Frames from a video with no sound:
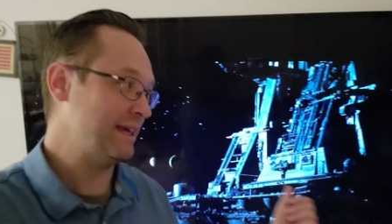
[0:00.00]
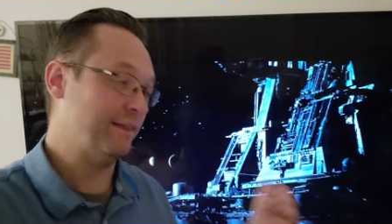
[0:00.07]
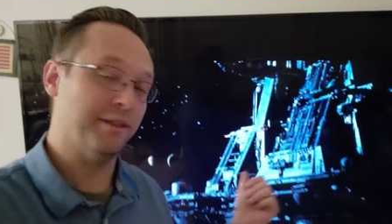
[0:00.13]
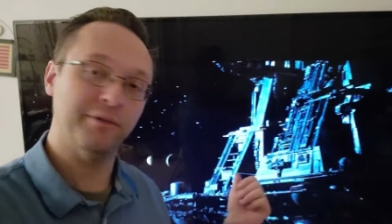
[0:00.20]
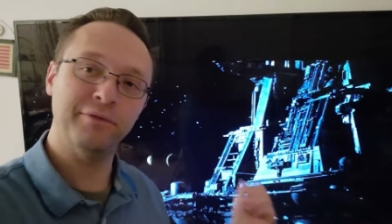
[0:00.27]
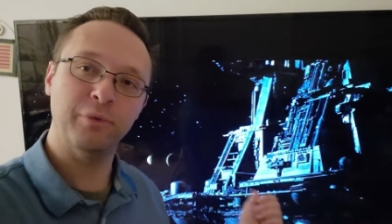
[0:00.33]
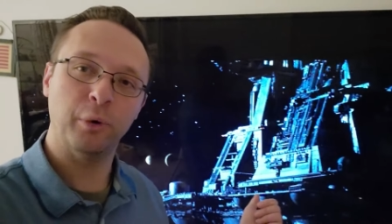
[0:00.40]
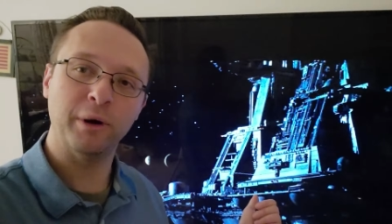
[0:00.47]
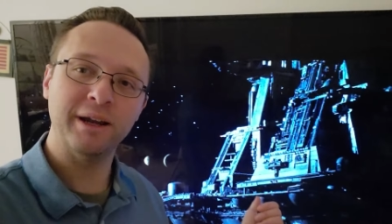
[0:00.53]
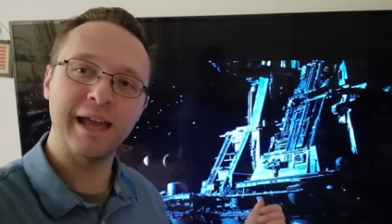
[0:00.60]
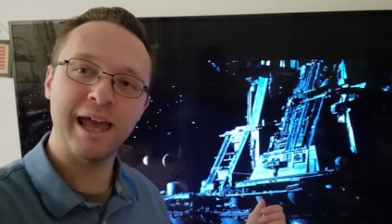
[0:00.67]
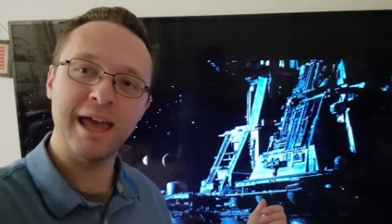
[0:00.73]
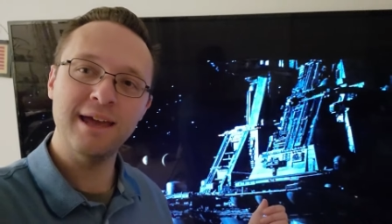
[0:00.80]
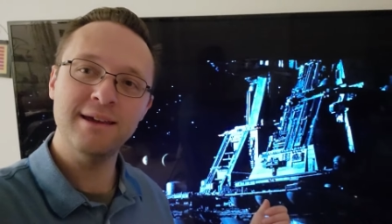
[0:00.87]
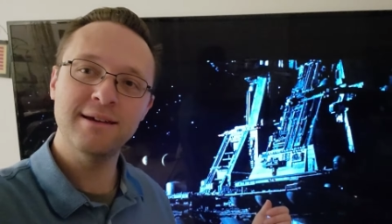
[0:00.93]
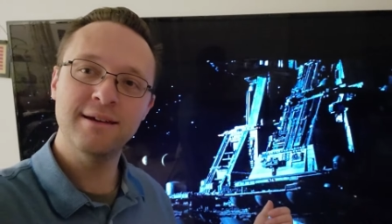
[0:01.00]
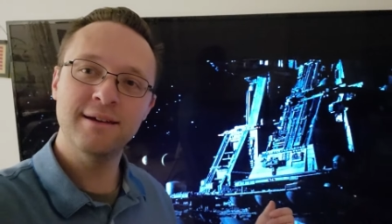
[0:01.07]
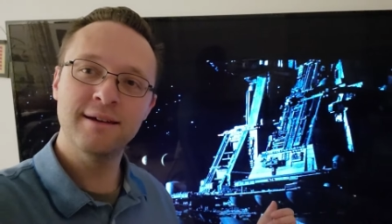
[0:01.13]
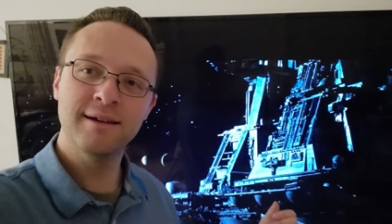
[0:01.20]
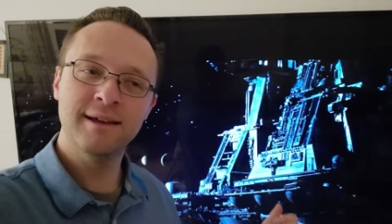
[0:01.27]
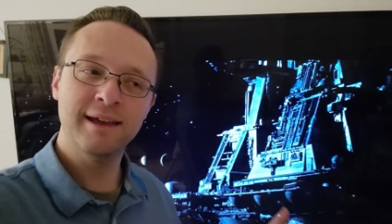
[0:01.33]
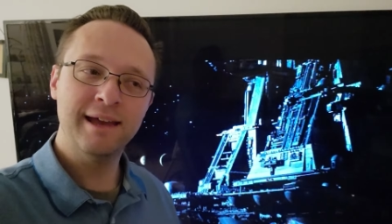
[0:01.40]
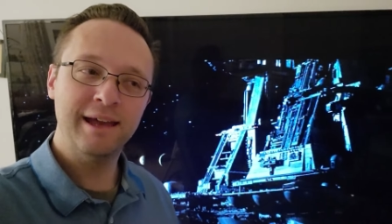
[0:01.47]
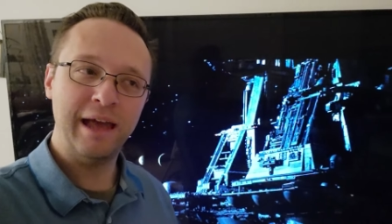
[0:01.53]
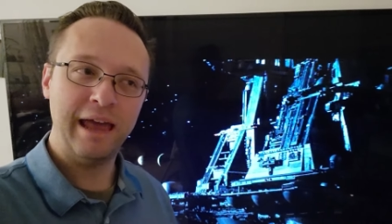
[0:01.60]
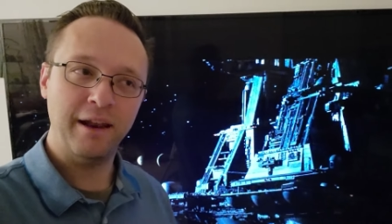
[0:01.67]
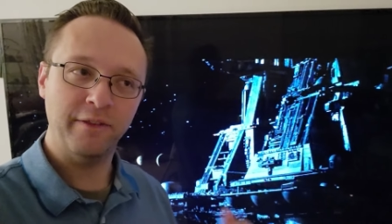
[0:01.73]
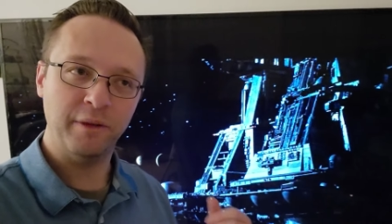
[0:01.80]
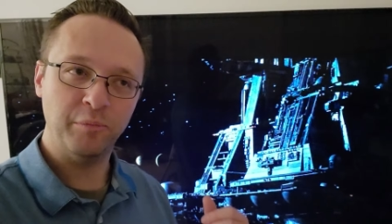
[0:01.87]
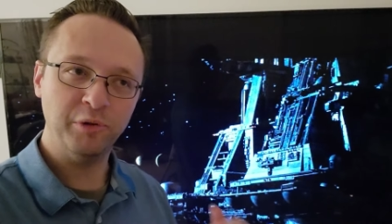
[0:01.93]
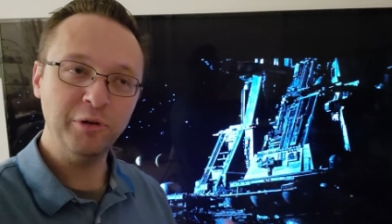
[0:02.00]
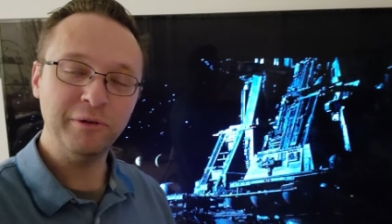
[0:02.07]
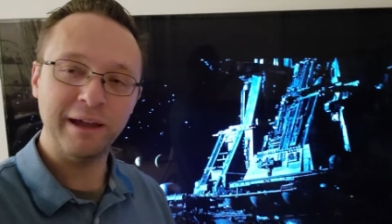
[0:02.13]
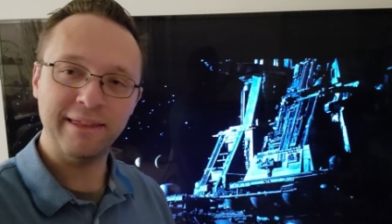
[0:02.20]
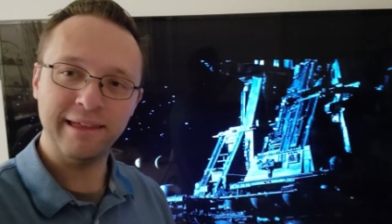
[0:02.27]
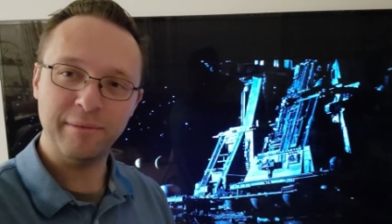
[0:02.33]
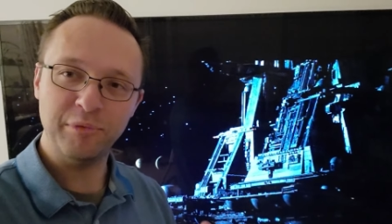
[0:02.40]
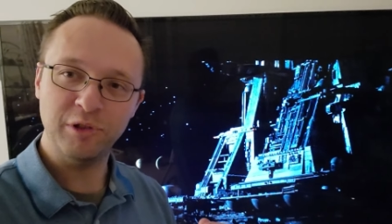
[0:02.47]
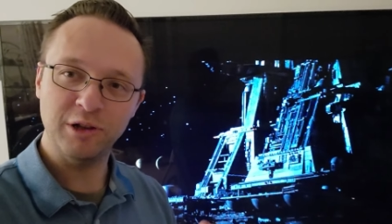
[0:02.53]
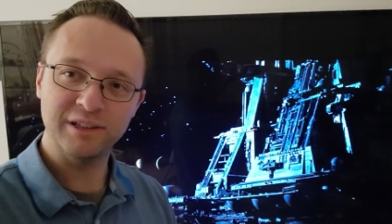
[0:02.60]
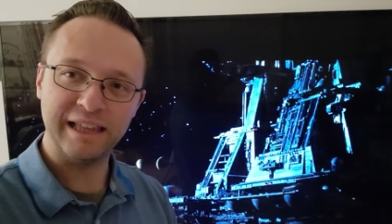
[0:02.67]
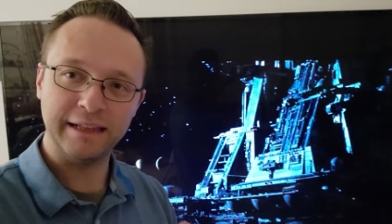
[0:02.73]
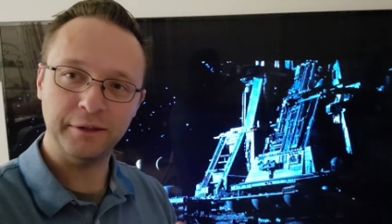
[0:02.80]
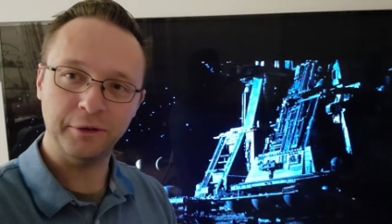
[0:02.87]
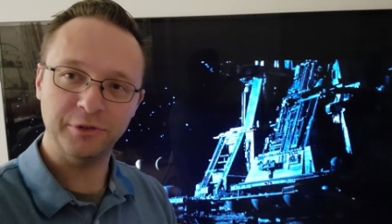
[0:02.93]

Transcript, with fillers: in the 4K, and on the Blu-ray they looked like